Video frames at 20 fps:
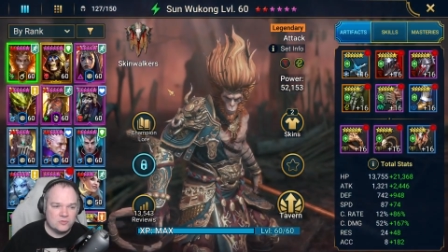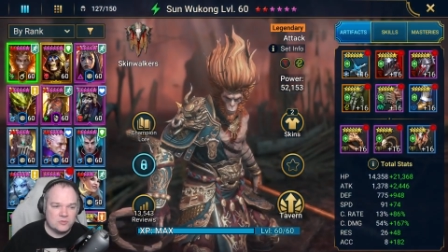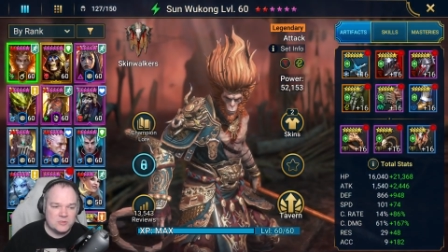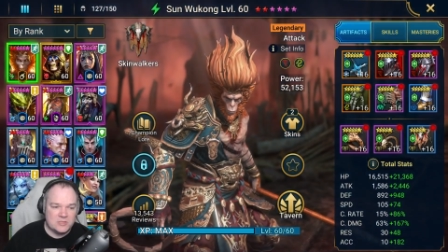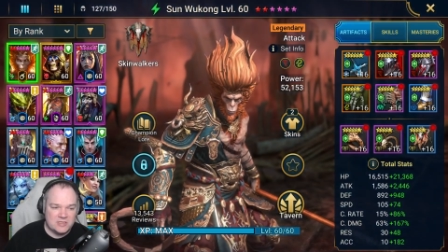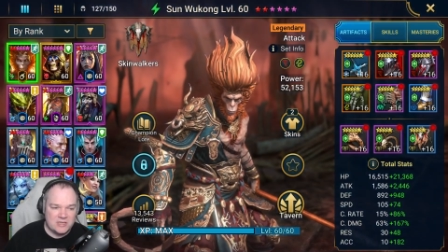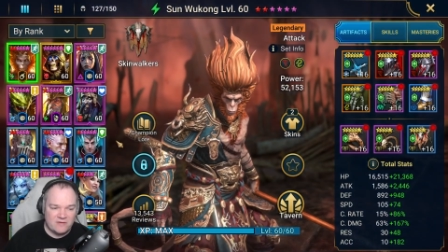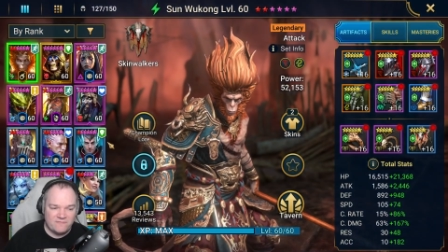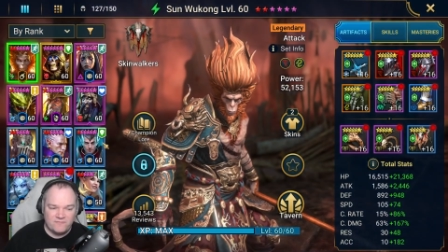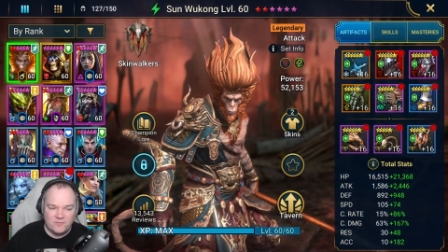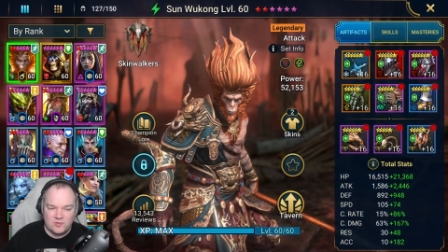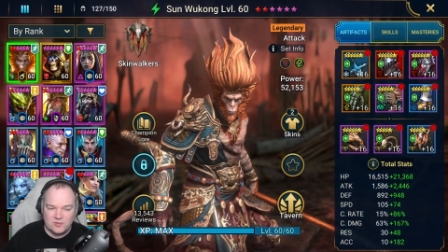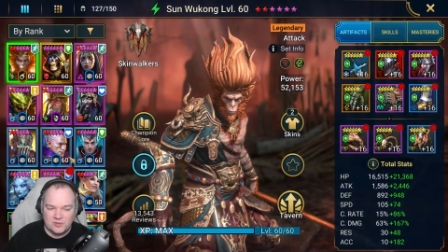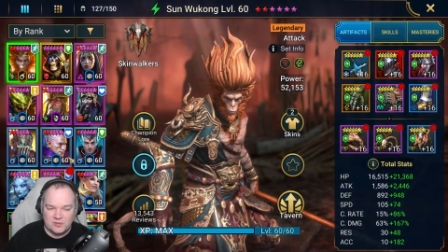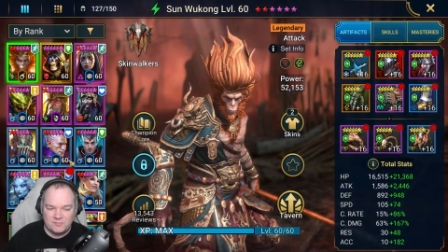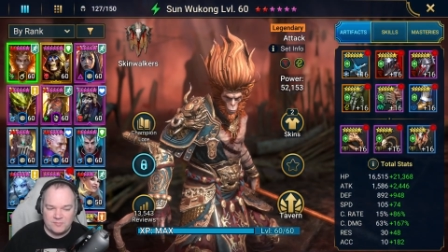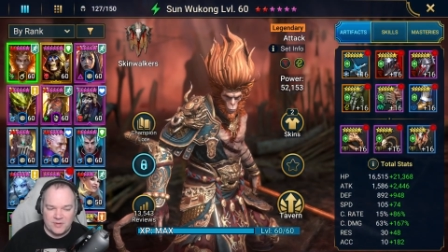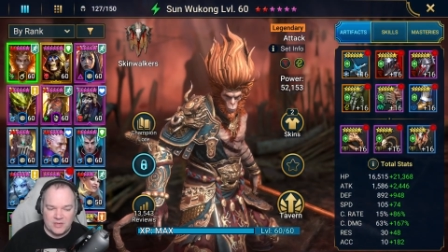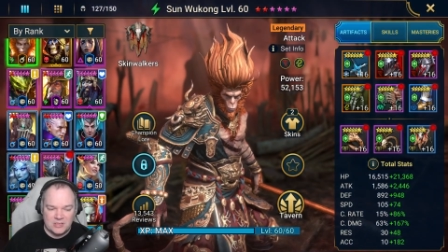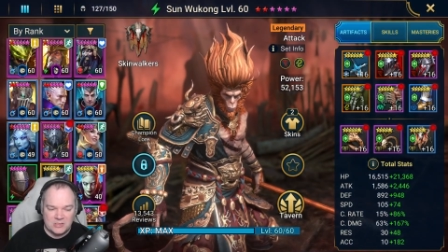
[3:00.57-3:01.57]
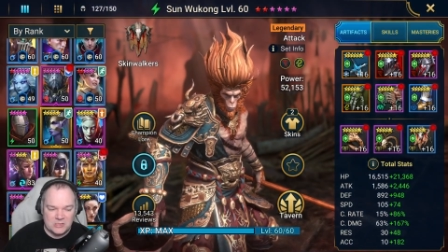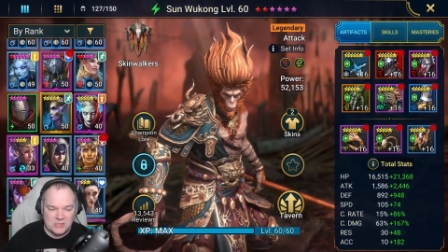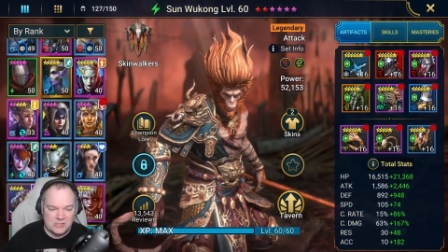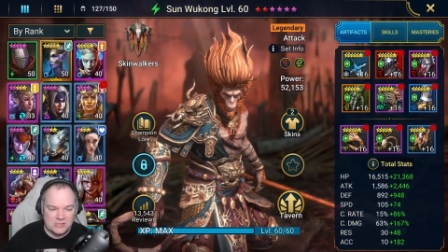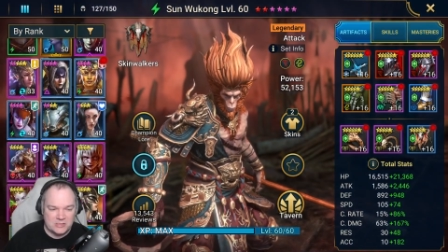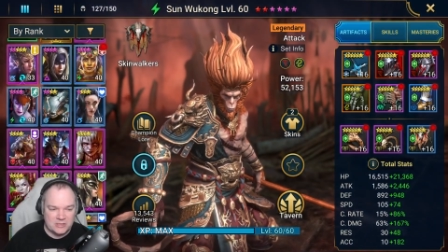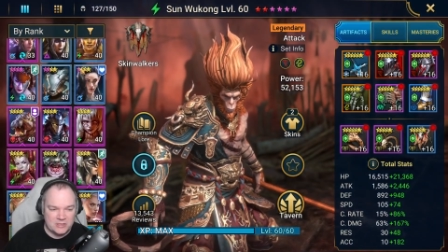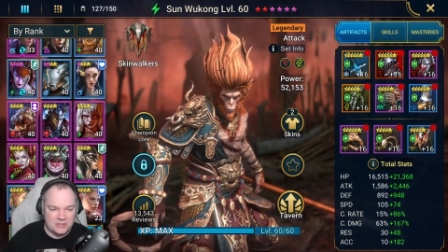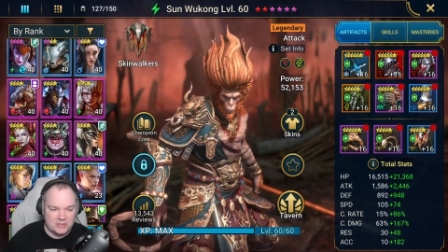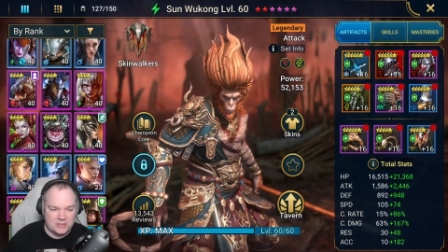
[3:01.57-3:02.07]
to get Frozen Banshee
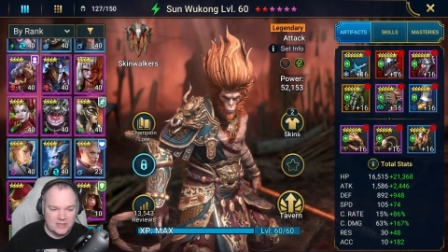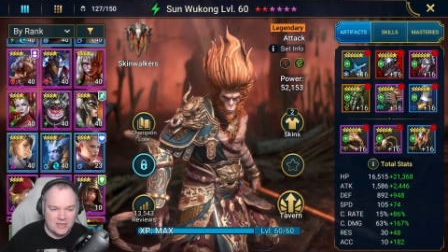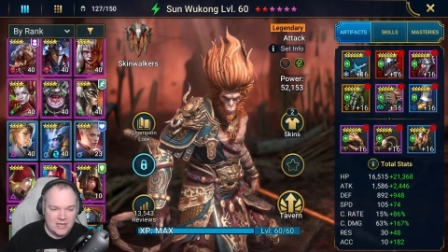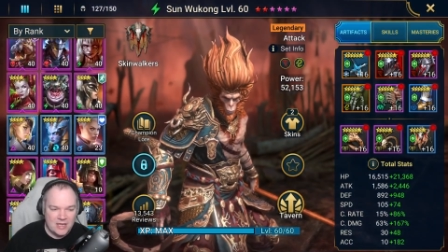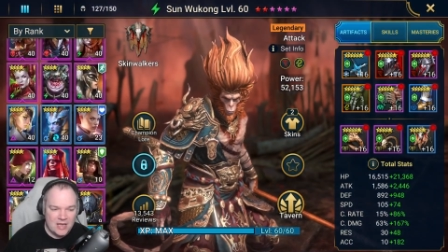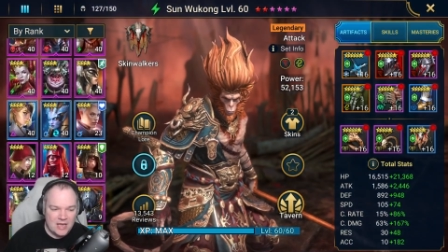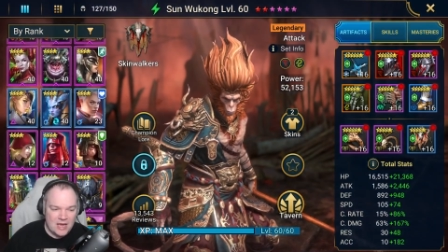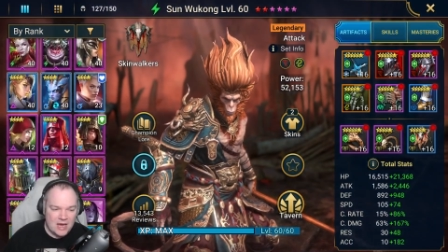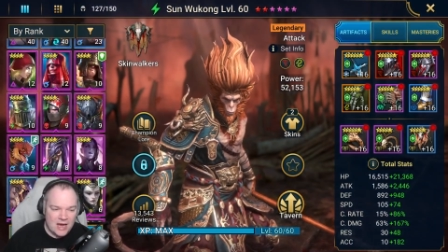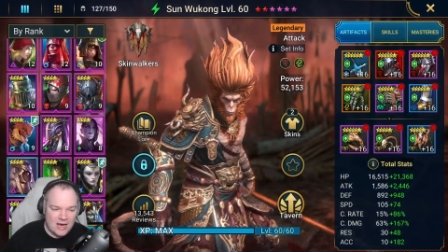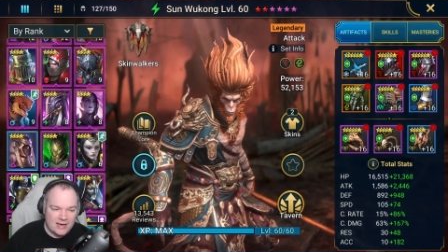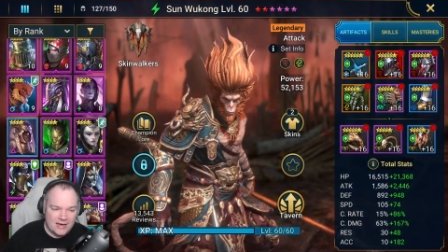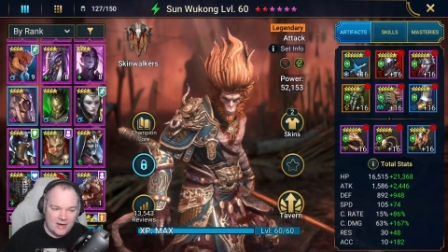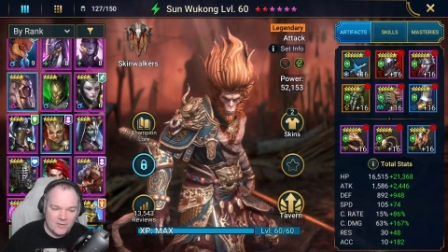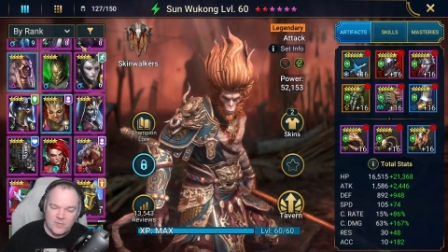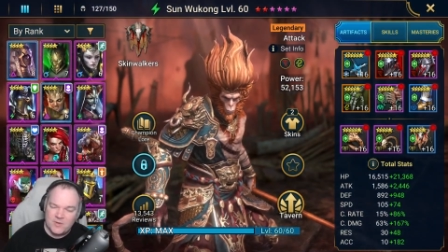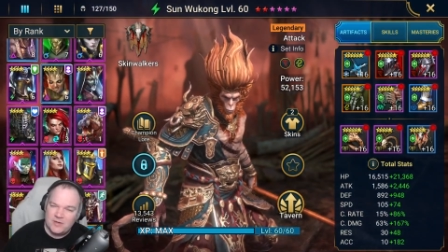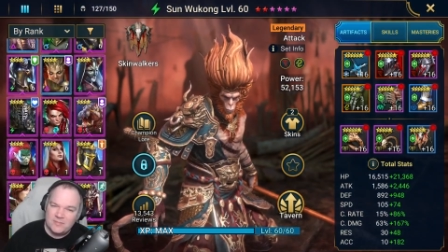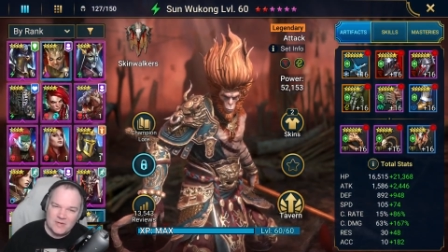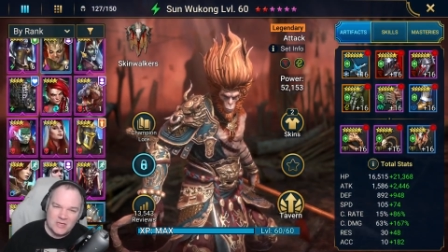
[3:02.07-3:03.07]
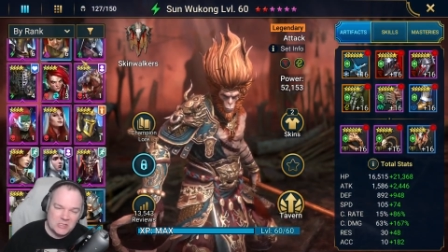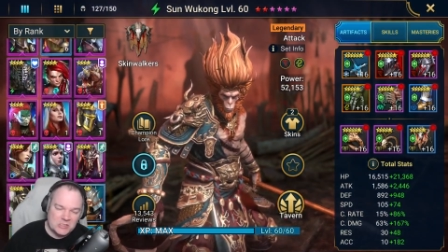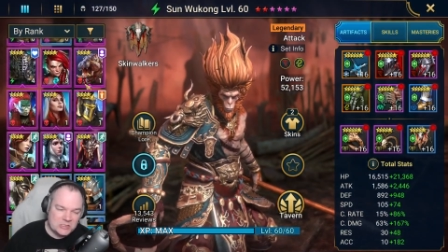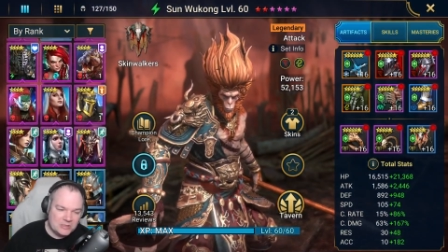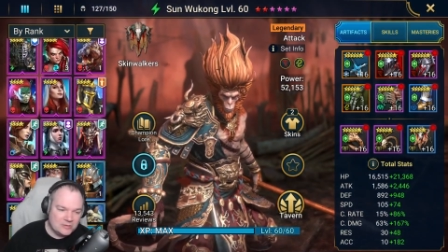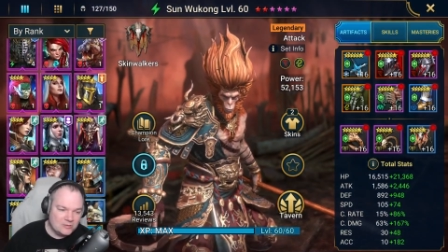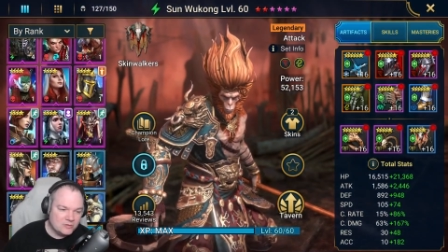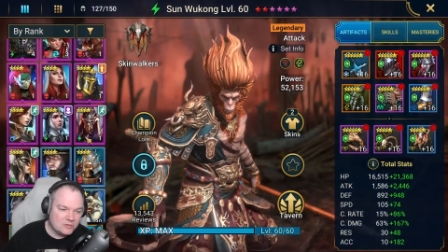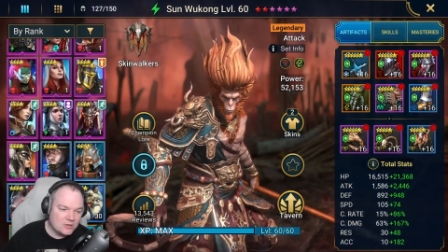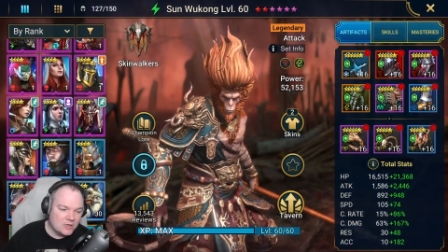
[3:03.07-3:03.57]
done, I got rid of my
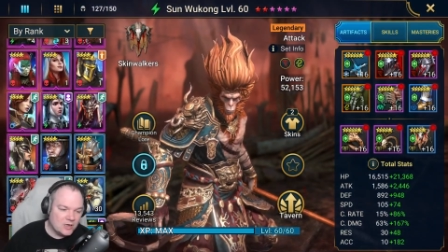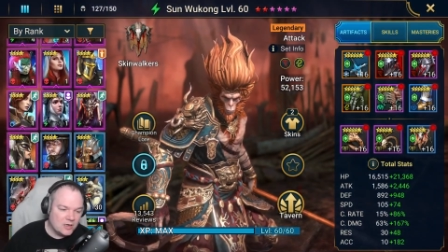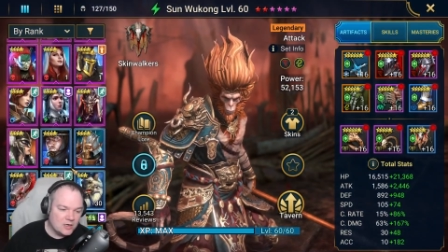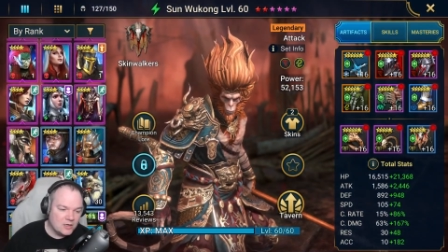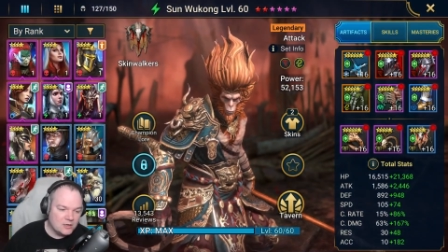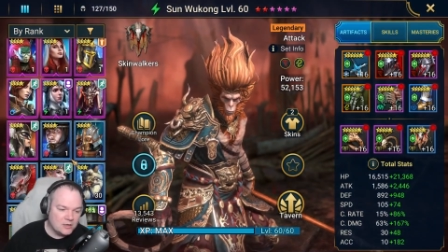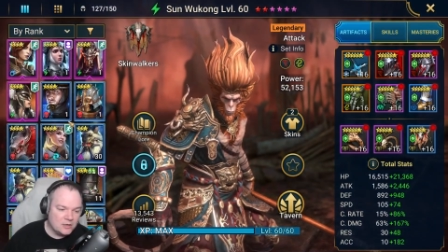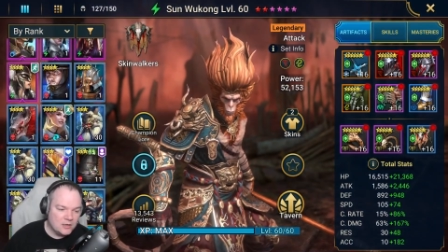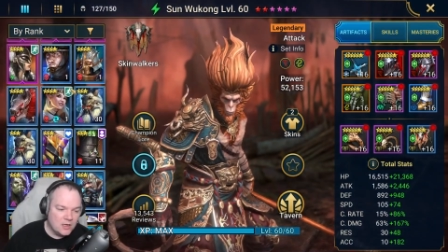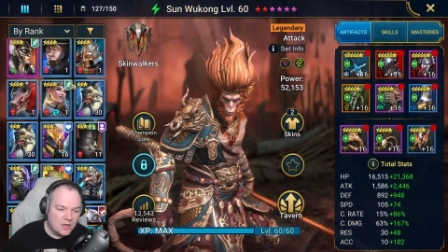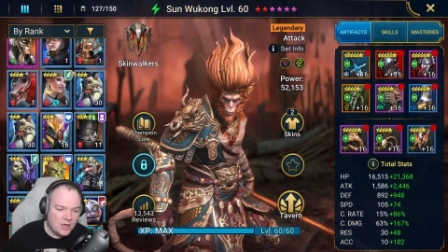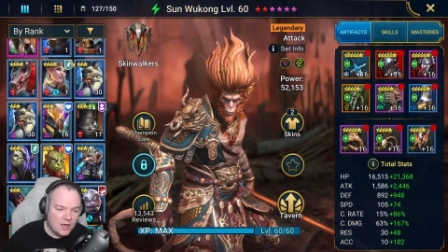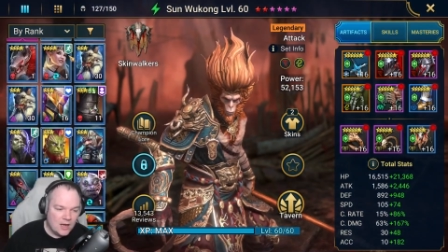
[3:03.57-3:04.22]
Shield Guard.